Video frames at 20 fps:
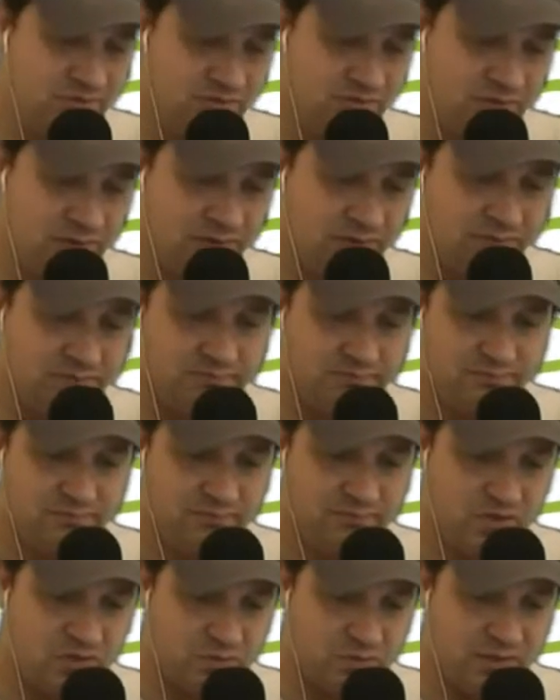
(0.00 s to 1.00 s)
Or
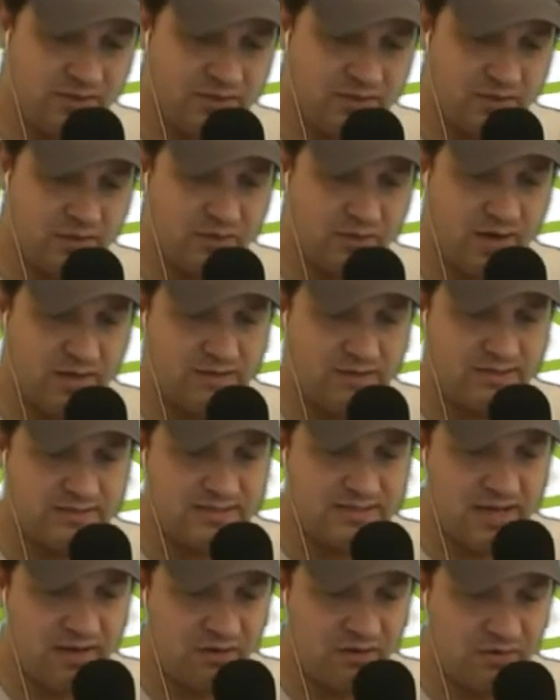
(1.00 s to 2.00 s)
this place has a great
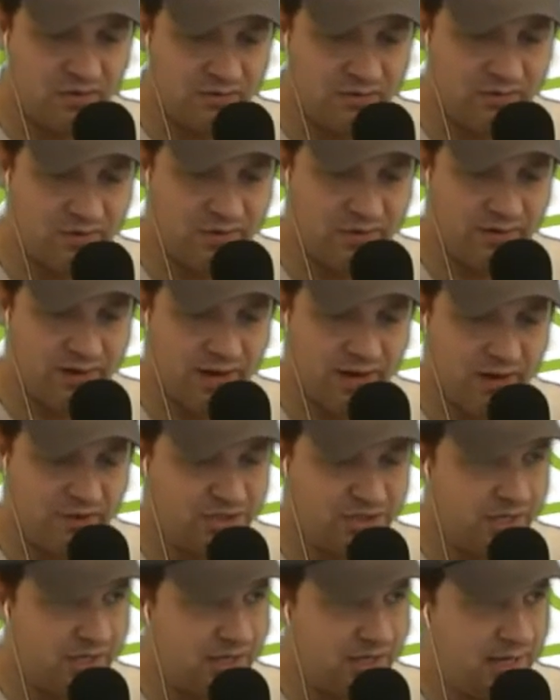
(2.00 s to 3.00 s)
sale going on
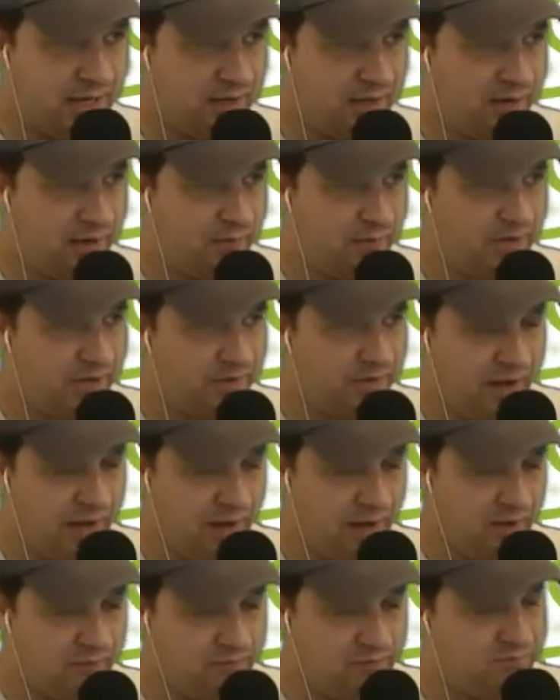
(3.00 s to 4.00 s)
now. Check it out. I'm here
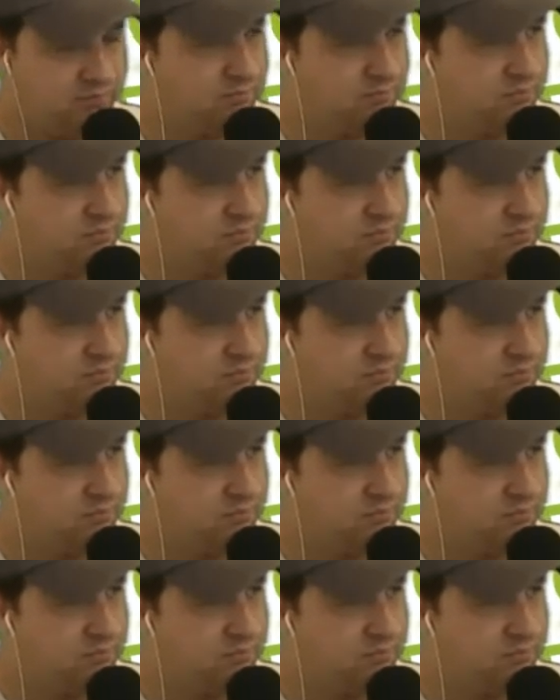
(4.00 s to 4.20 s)
now.